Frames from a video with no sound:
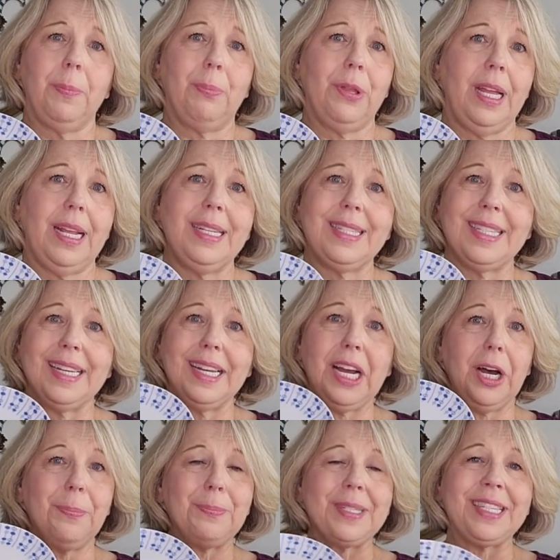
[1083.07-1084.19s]
plates and
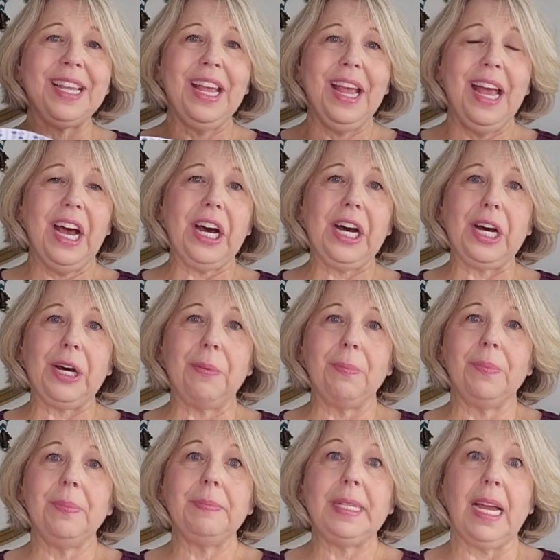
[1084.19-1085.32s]
cups.
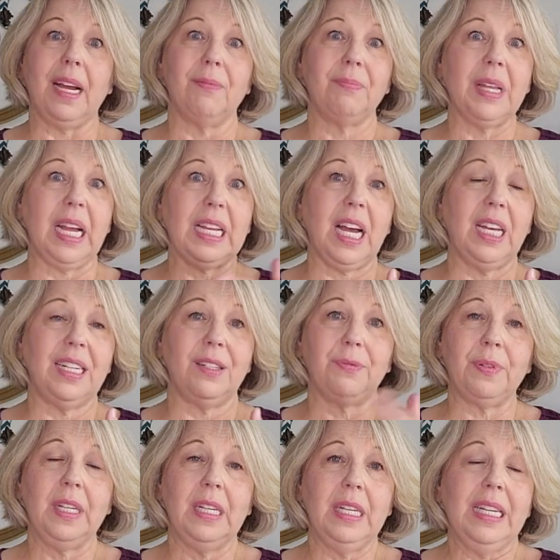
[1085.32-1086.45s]
Yeah, I kind of
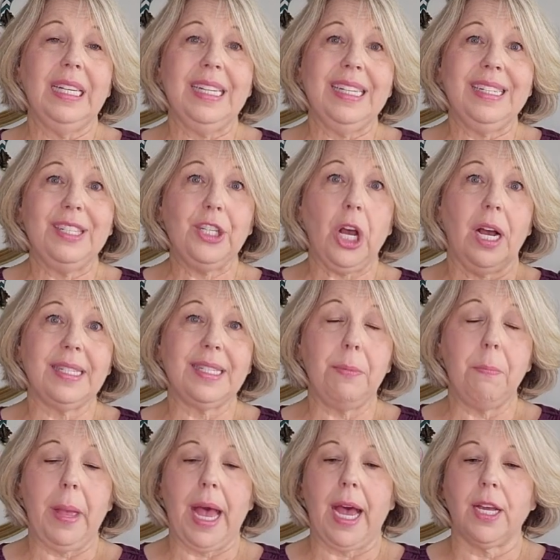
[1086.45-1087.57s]
toss and
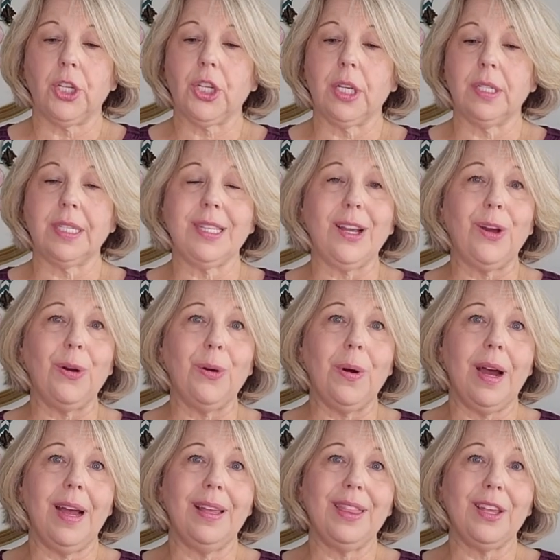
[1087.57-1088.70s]
bash. So
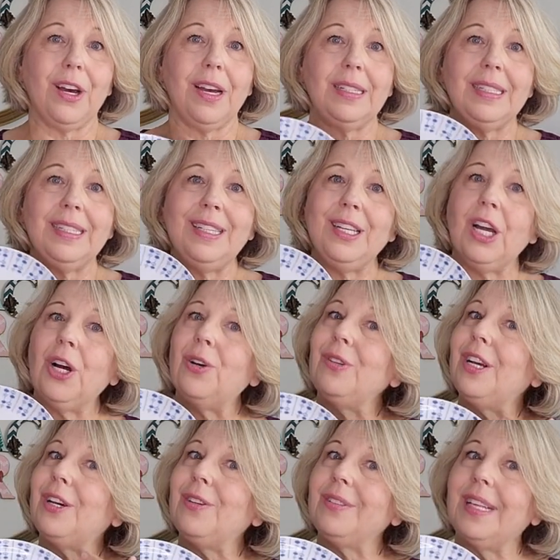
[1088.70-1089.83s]
I thought,
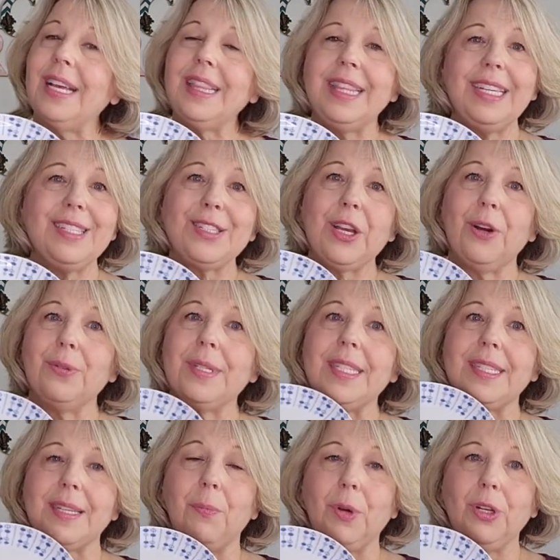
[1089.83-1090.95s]
no, let these go to
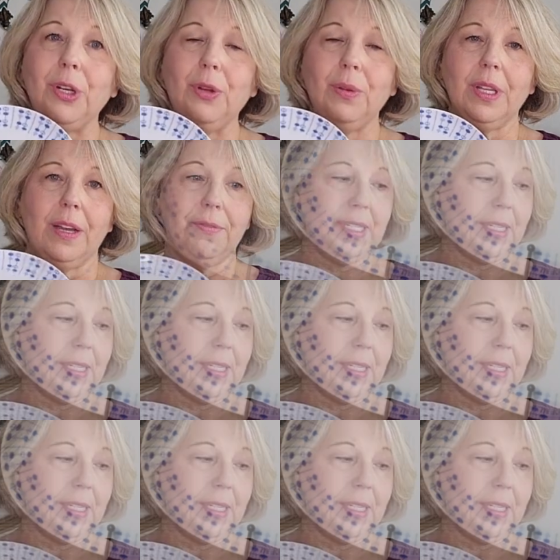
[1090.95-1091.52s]
someone who loves